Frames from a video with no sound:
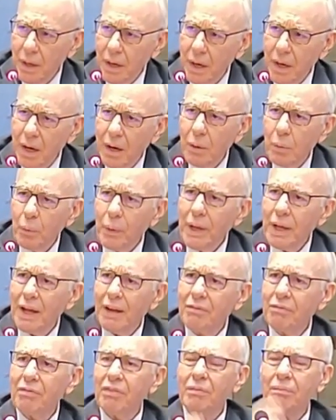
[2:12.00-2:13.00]
Uh, we
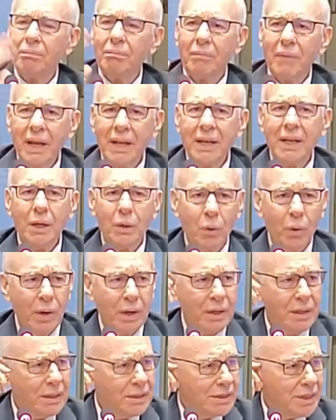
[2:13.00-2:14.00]
have many
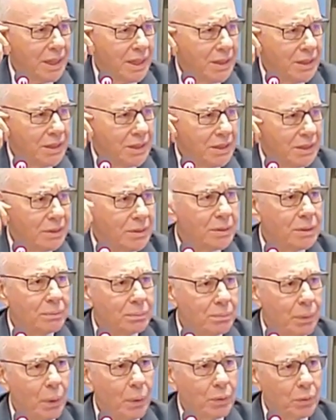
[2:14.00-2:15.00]
organizations,
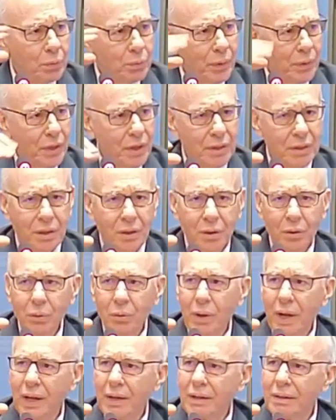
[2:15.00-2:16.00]
both within the
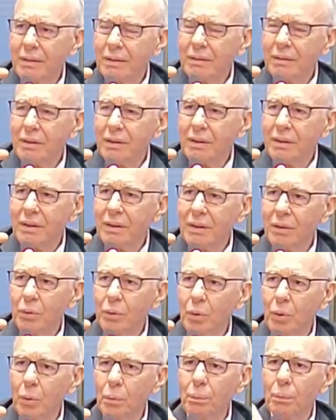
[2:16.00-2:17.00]
UN
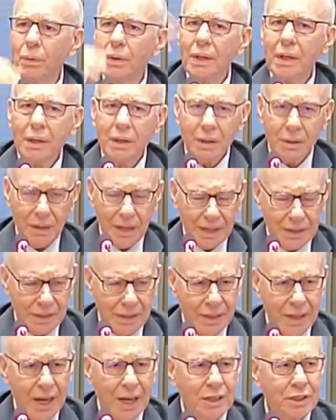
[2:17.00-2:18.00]
group, at
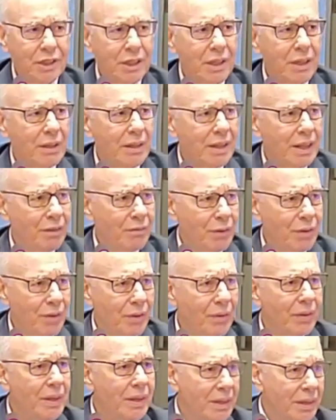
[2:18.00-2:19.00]
the national
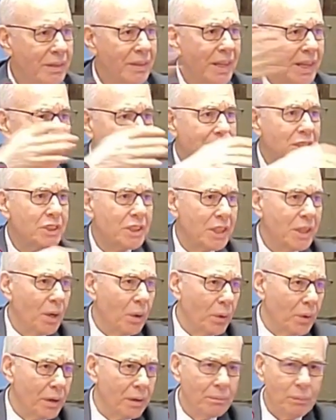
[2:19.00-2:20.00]
level, in the
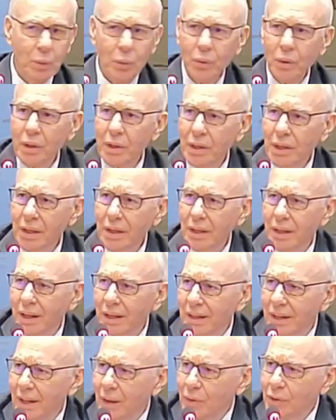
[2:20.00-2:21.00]
NGO community,
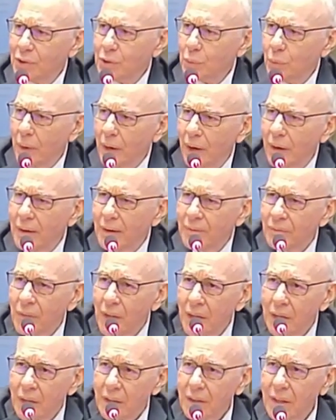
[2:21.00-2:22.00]
and elsewhere,
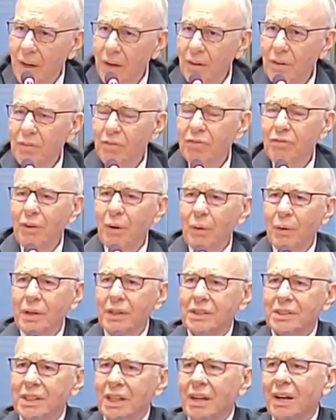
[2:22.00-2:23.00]
that are
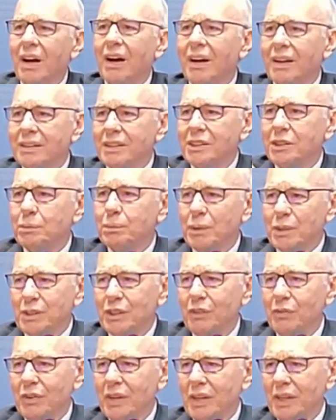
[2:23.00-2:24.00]
focusing on
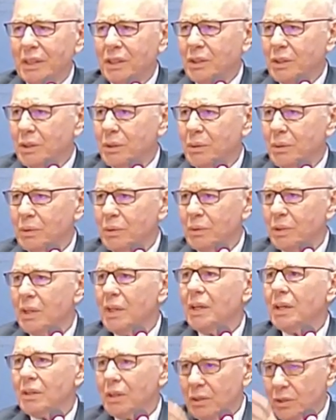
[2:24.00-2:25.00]
specific
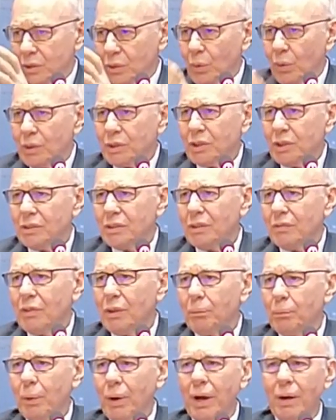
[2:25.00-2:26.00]
issues, the sources of
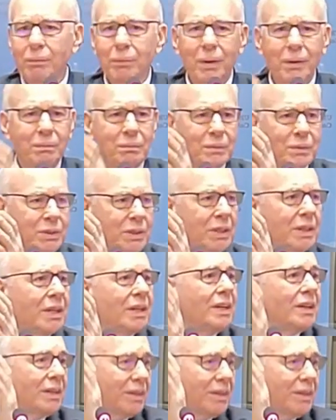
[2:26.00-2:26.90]
the problems,